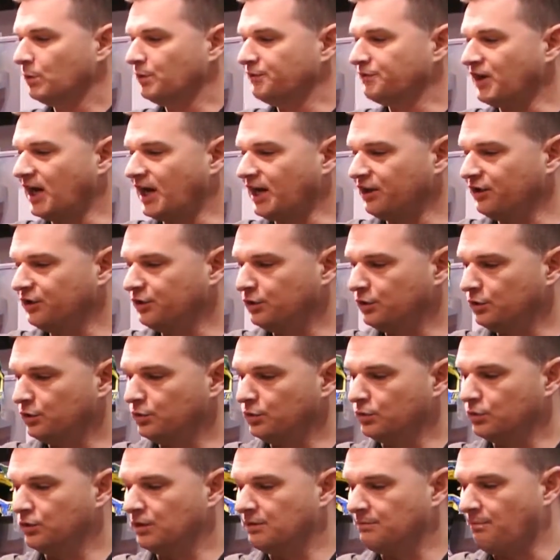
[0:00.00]
We've got a
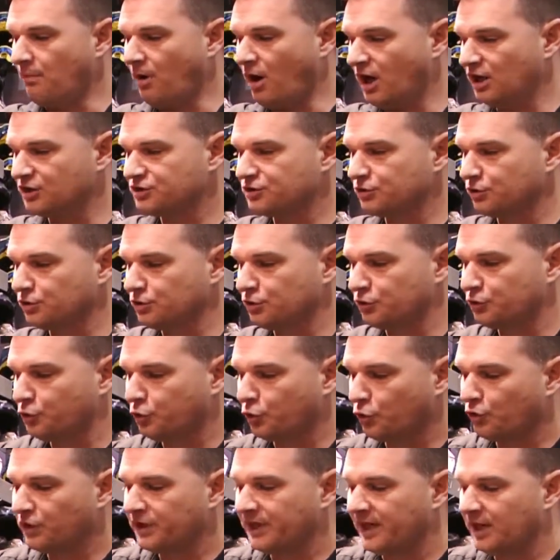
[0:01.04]
new modular
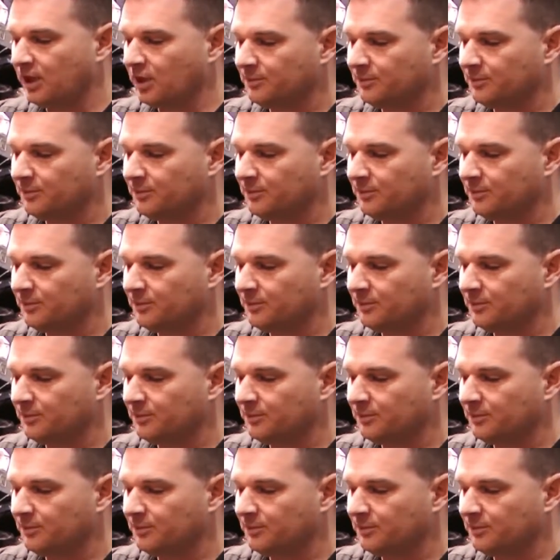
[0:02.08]
touring